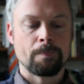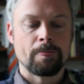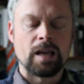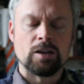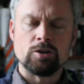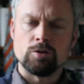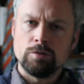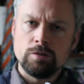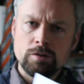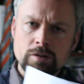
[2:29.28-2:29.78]

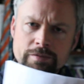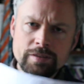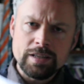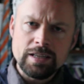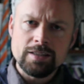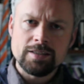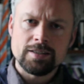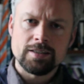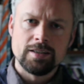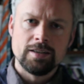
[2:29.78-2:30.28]
So all of
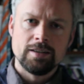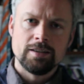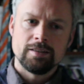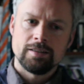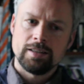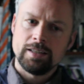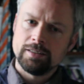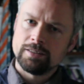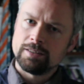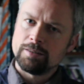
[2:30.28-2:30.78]
these
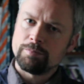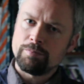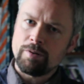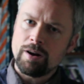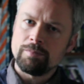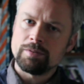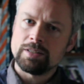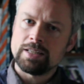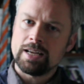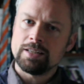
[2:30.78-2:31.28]
things the Prime
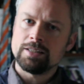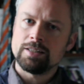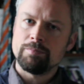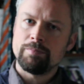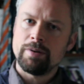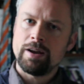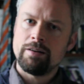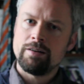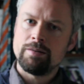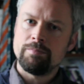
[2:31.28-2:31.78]
Minister has to
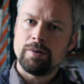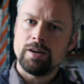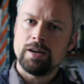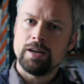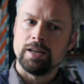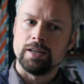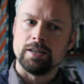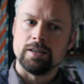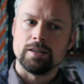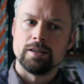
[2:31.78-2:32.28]
bear in
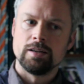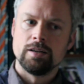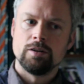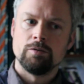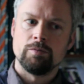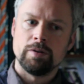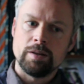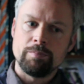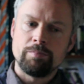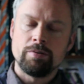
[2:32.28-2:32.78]
mind
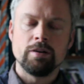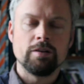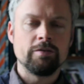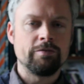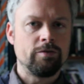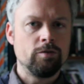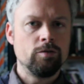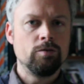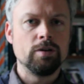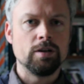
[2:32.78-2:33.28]
when they're putting
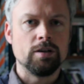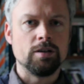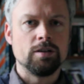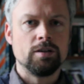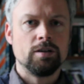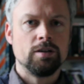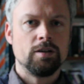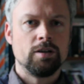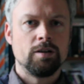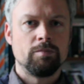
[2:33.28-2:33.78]
forward
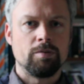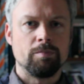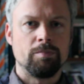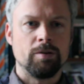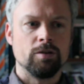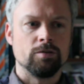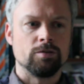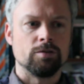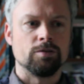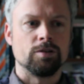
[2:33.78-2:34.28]

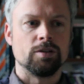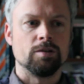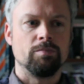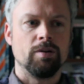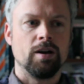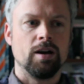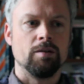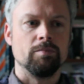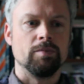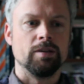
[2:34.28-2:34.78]
proposals to
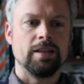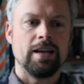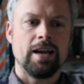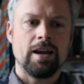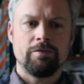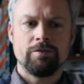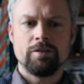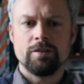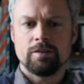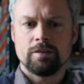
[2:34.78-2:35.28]
Parliament. They
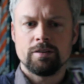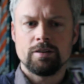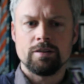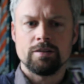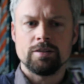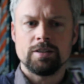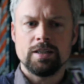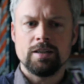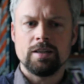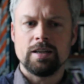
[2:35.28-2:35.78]
have to
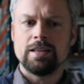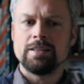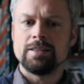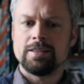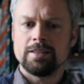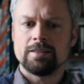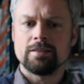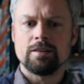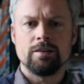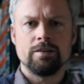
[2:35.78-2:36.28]
consider, is
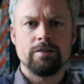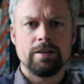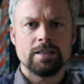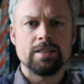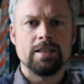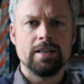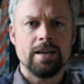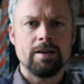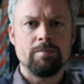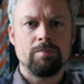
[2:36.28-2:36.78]
this going to
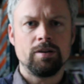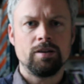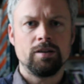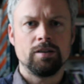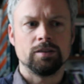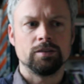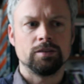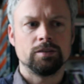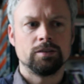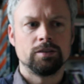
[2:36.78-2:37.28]
actually get
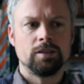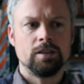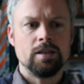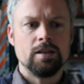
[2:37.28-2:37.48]
passed?